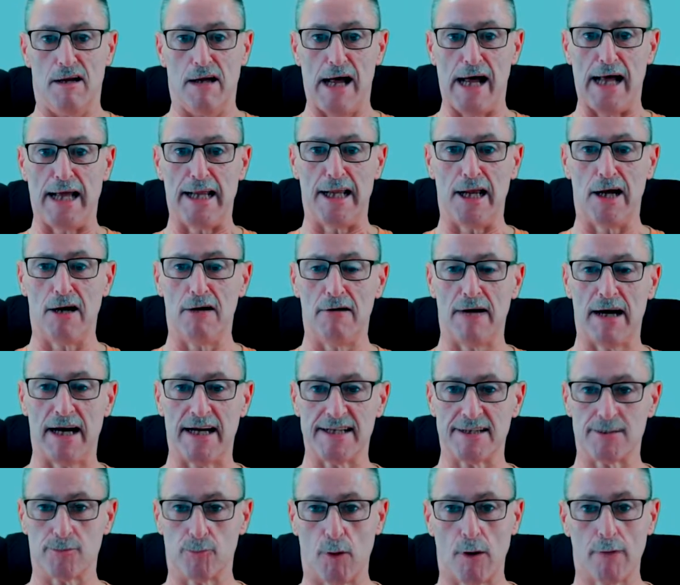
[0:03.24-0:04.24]
Hello
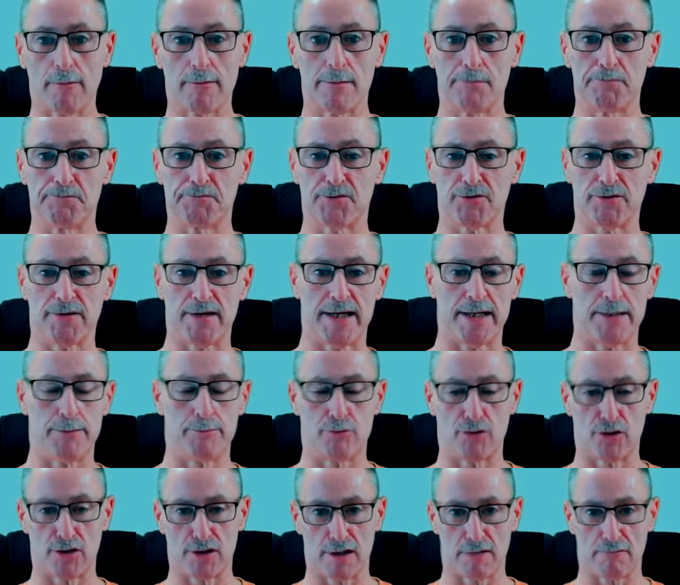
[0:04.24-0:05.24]
and welcome to a
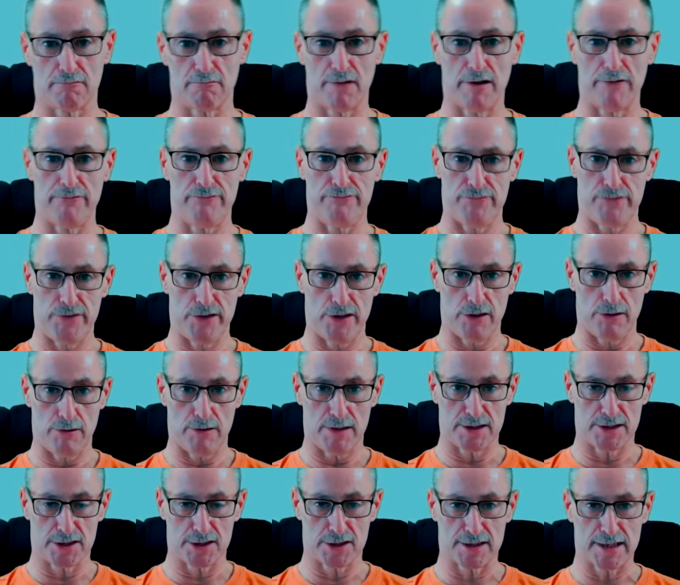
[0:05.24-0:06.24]
product review.
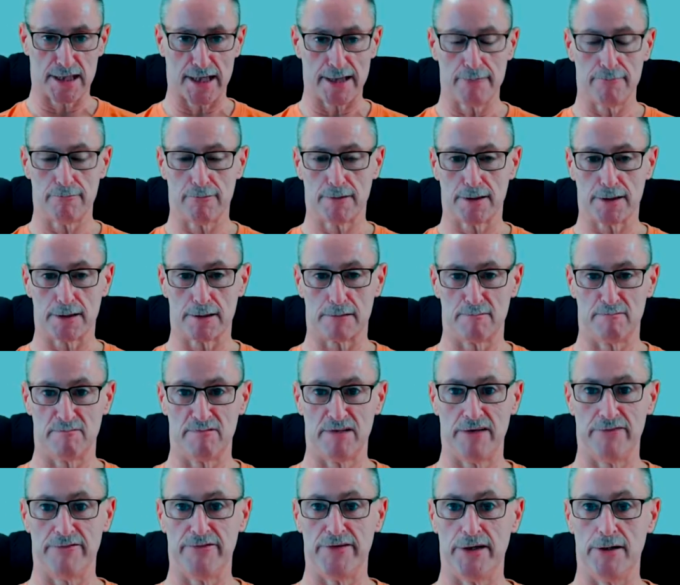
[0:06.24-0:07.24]
And Today we're going to
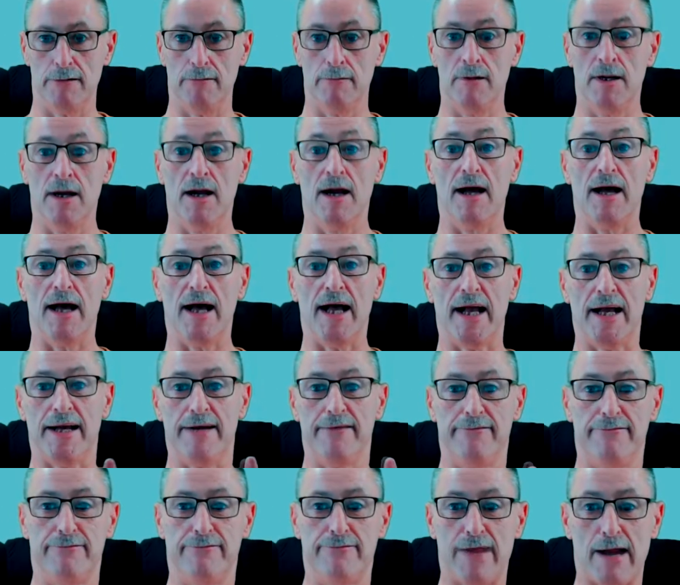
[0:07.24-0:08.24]
review a
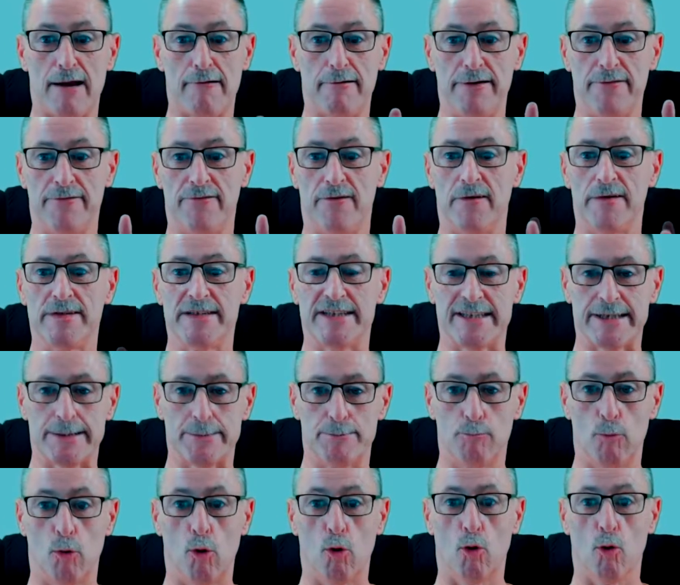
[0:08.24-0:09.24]
very very
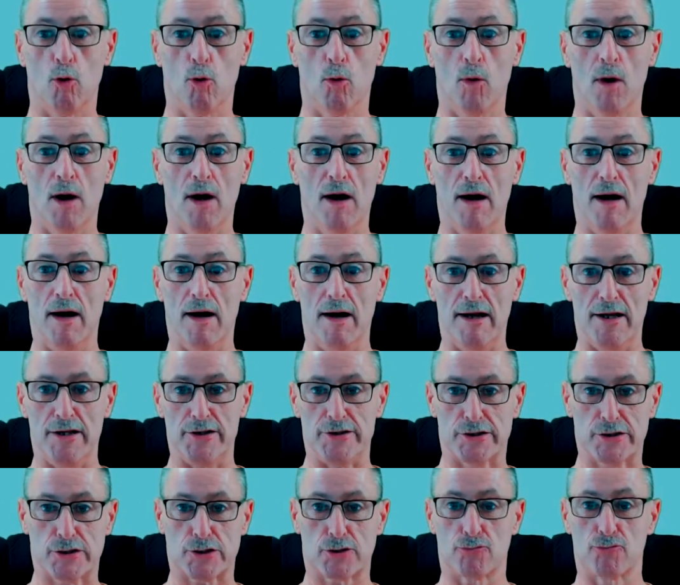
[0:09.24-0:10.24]
small
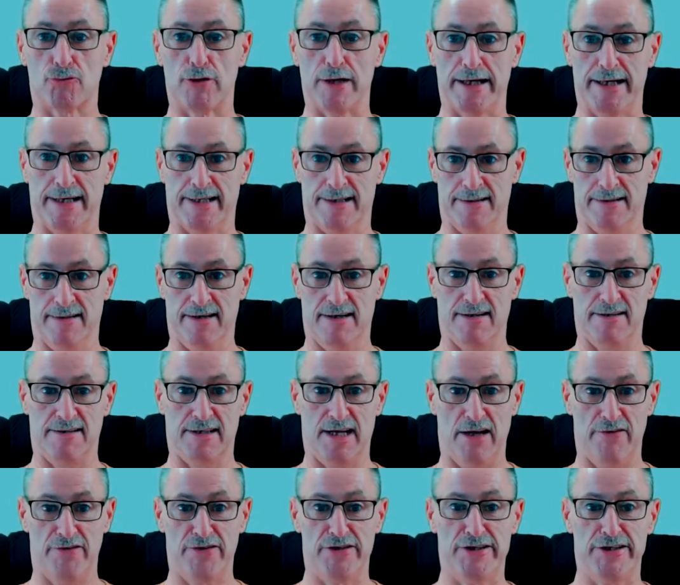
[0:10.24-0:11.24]
screen.
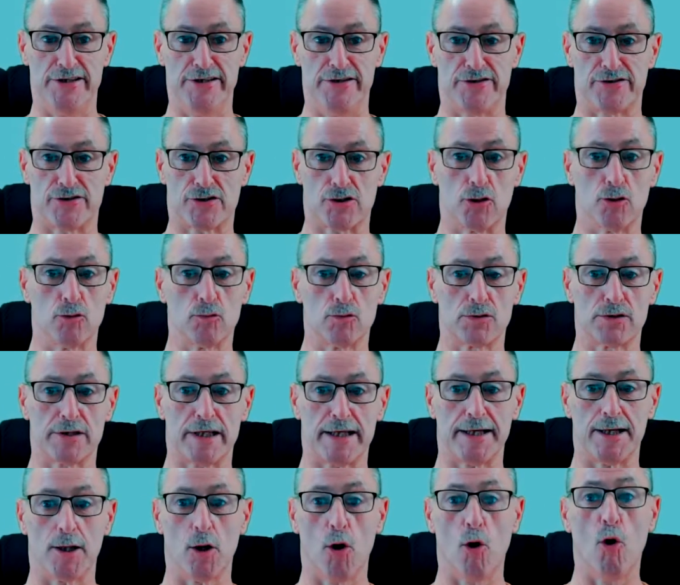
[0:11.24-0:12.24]
Now this is called
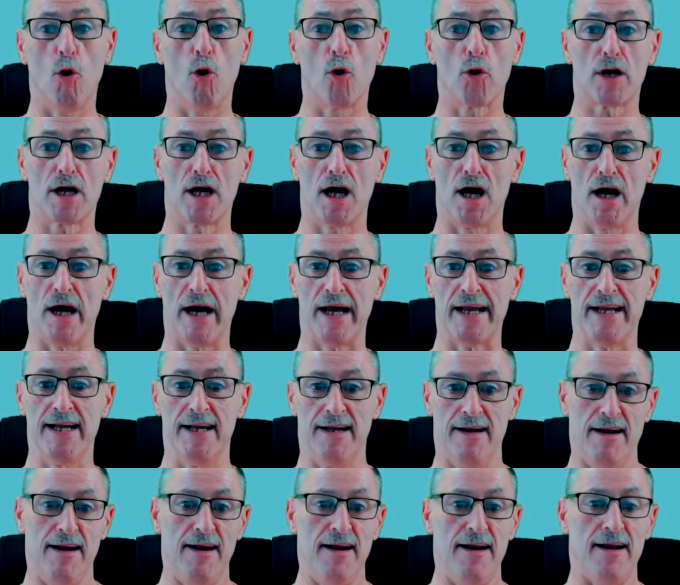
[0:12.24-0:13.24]
the Hawkeye
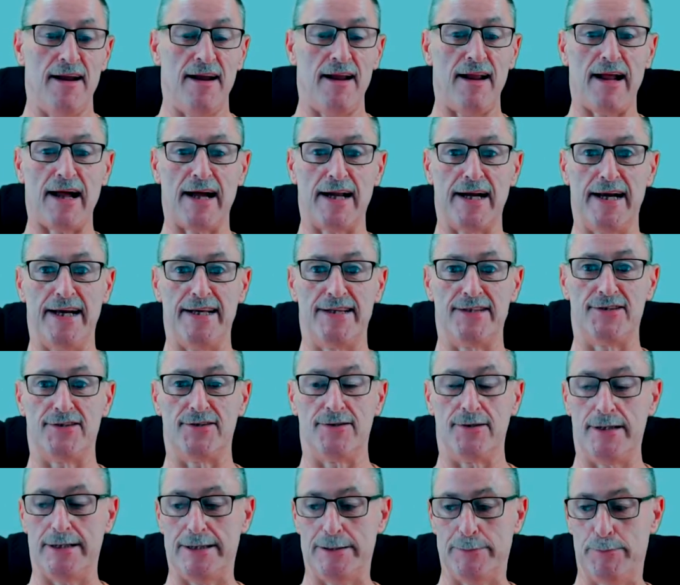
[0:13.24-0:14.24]
and it's
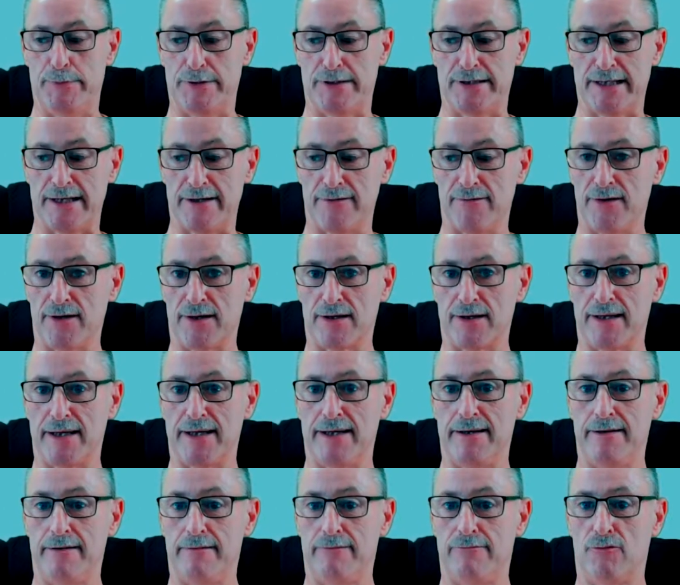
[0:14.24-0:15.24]

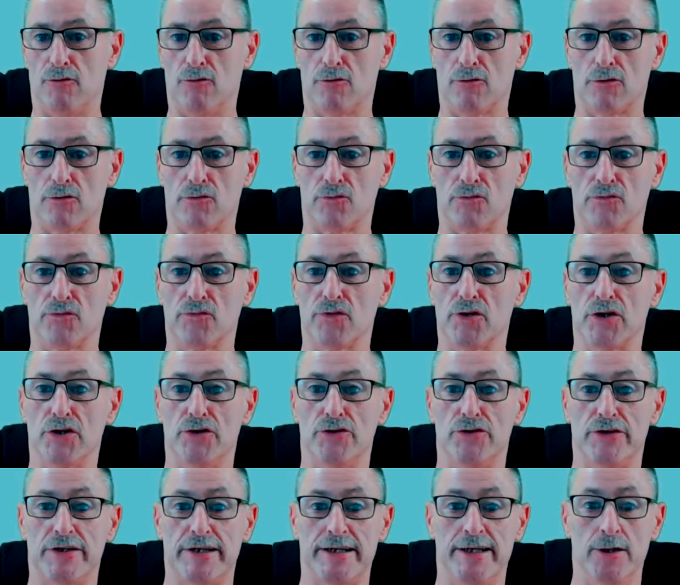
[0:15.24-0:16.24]
specifically for the
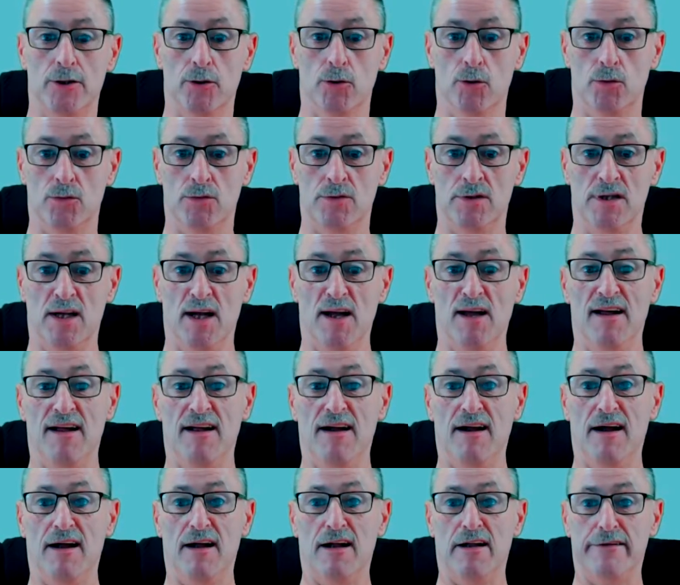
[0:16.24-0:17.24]
Zhiyun
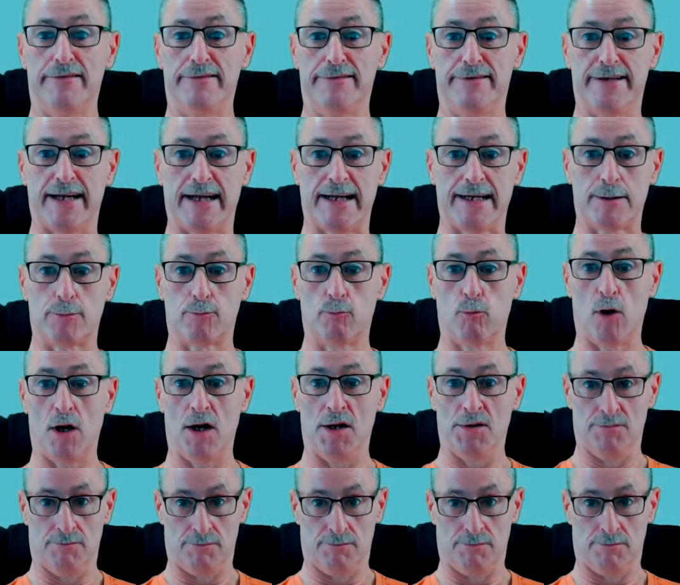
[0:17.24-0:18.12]
Z1.